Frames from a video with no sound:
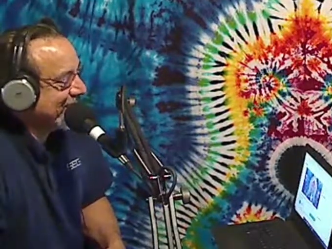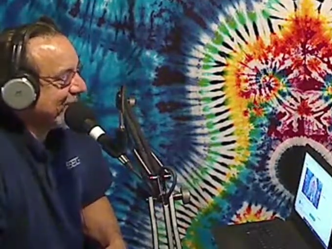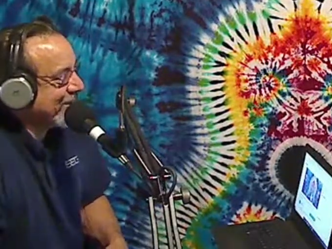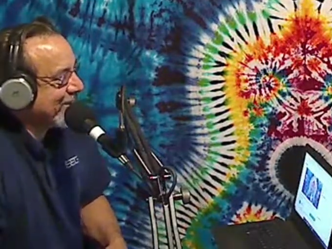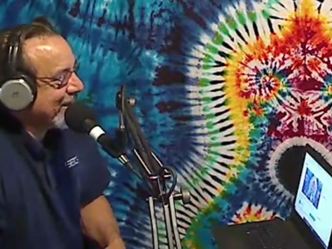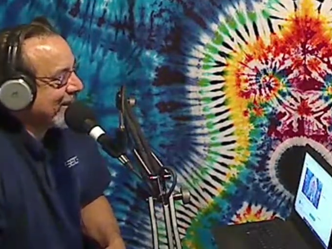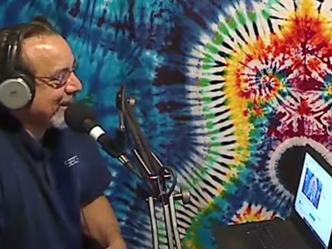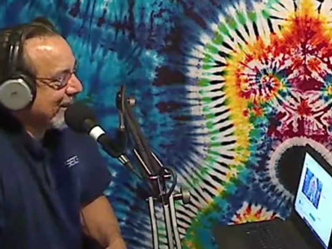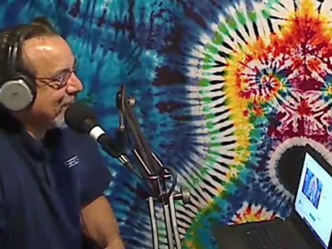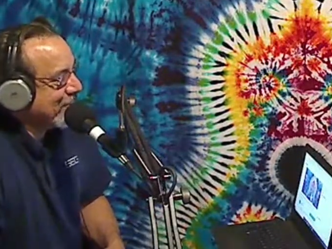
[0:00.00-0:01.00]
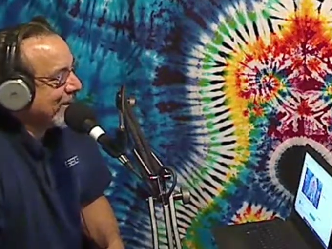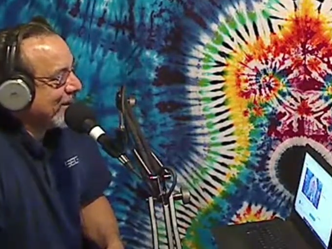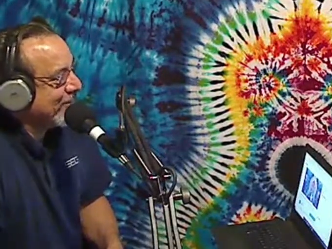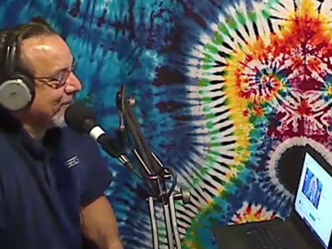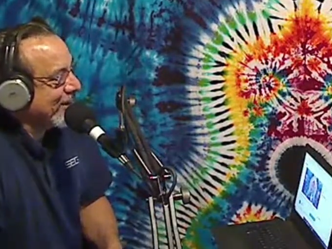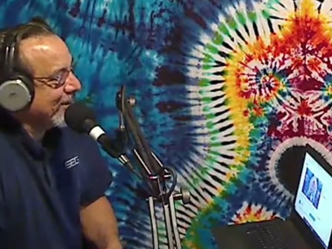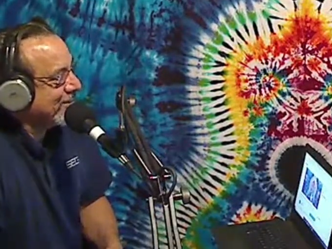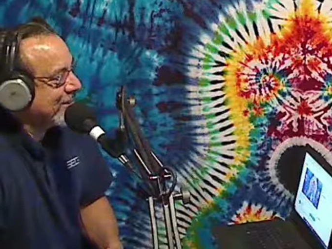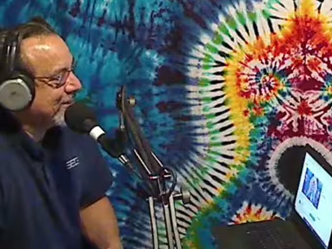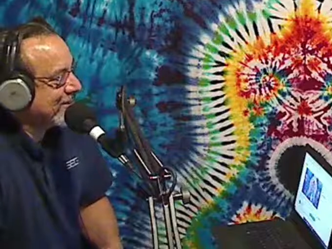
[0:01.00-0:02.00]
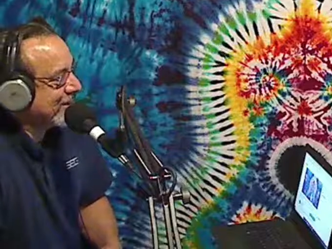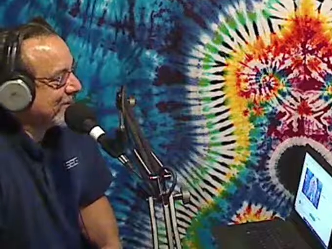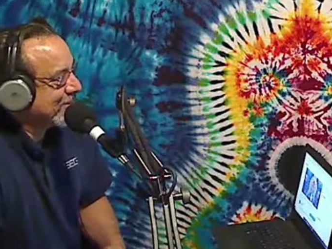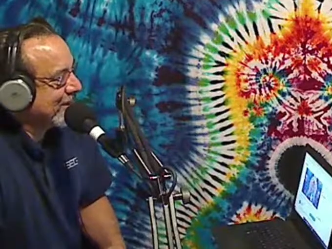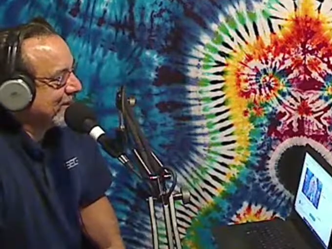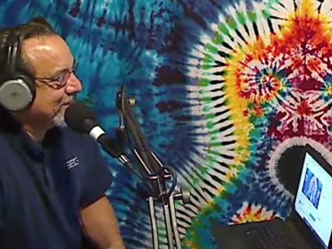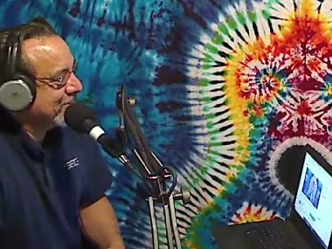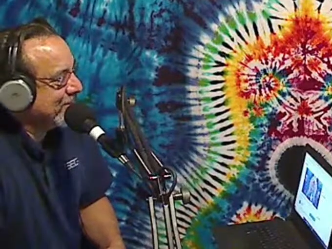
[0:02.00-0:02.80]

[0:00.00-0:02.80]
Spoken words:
No. I got it on Monday and Fridays. That's what I do.